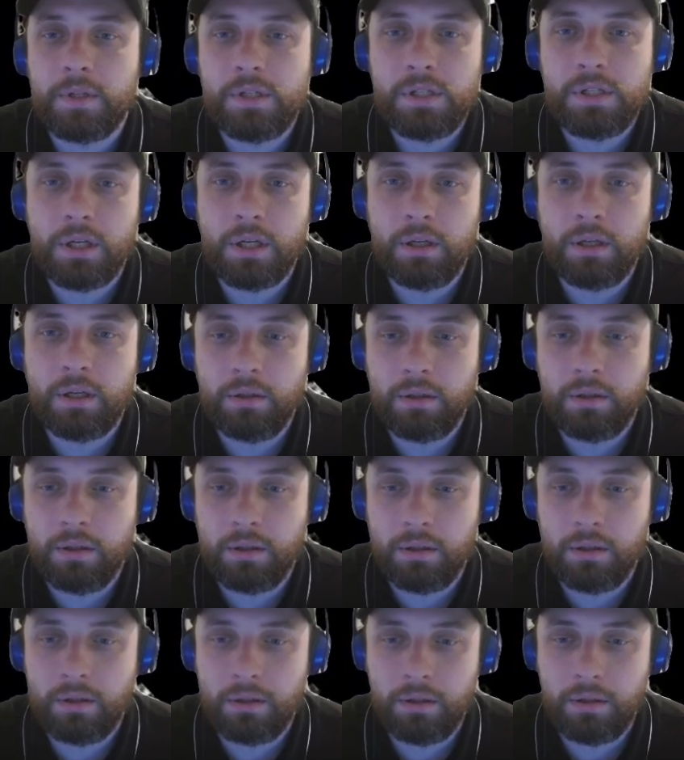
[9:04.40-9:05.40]
Title,
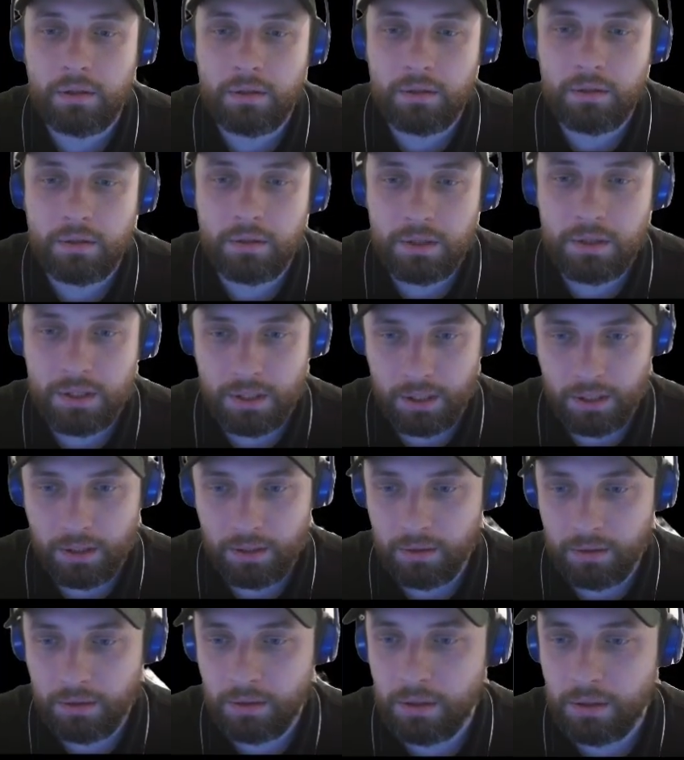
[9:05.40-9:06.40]

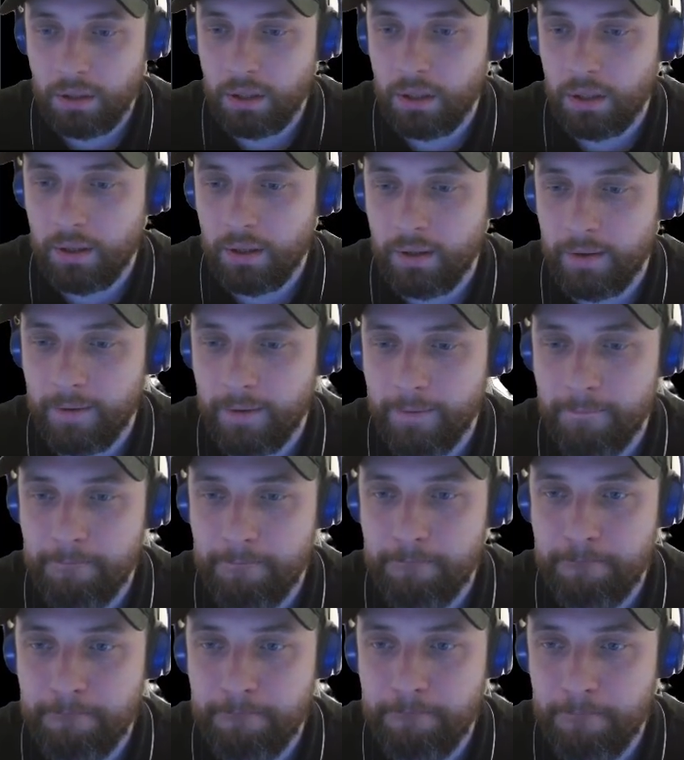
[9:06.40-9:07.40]

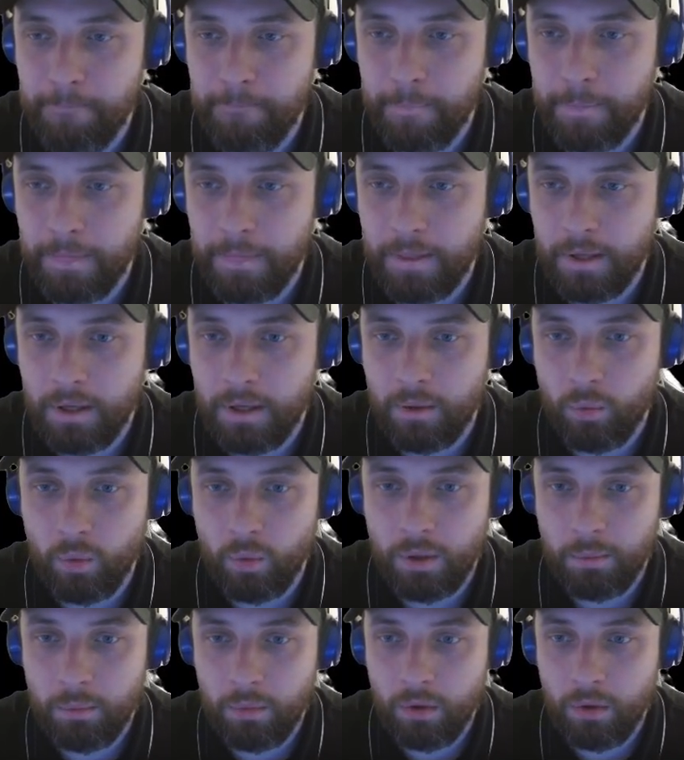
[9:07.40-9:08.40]
and
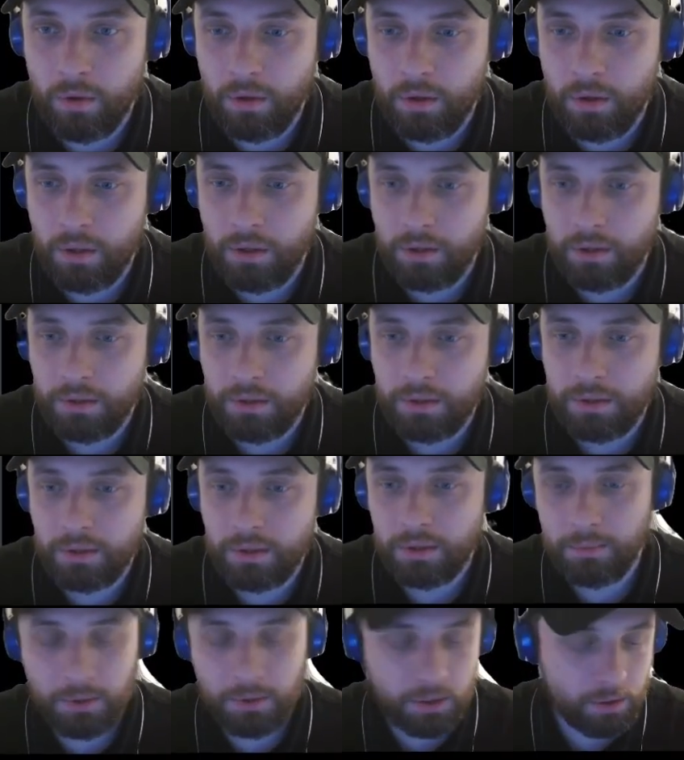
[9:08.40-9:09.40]
one more. It's
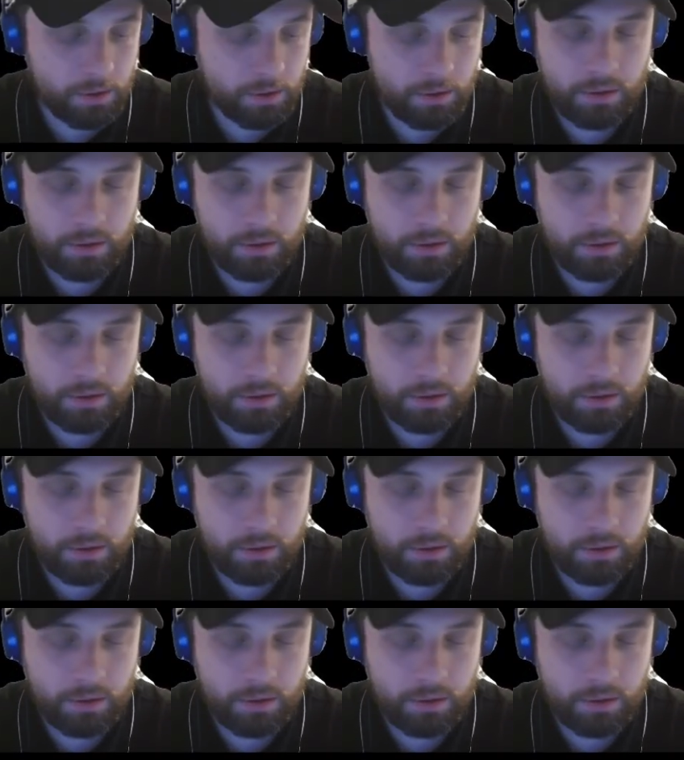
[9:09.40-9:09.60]
gonna be